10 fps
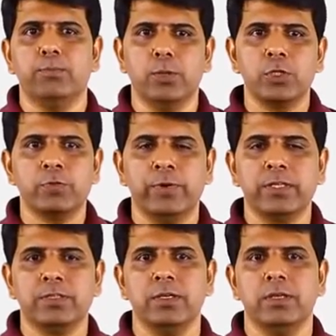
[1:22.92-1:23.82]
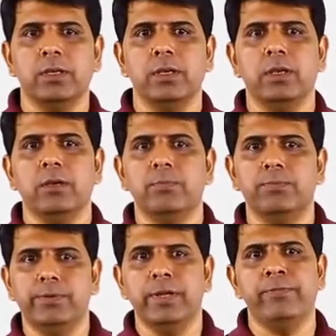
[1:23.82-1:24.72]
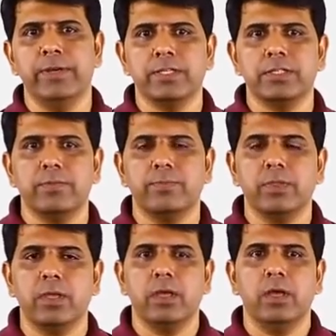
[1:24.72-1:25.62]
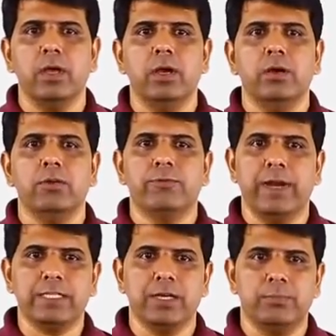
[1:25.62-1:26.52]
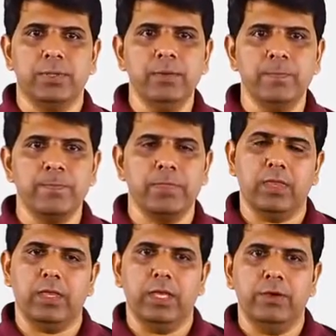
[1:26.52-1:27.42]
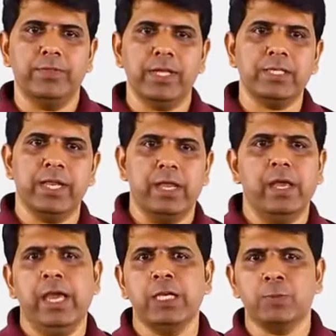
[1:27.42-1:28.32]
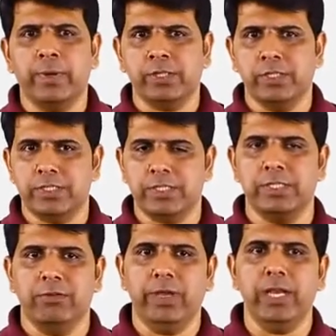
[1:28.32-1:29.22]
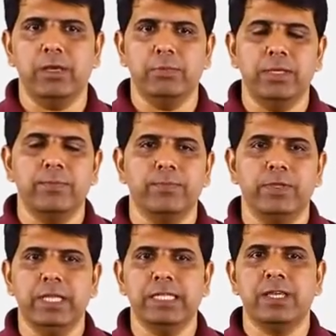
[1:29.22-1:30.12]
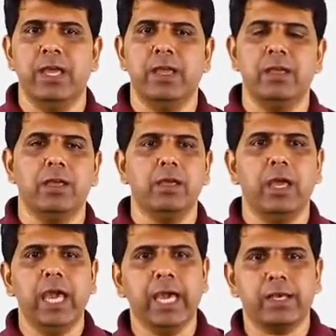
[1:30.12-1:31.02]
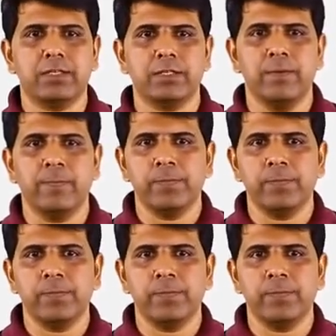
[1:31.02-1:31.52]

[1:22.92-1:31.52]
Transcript: Postfix, prefix. For example, if there is an expression such as a variable, let's say x,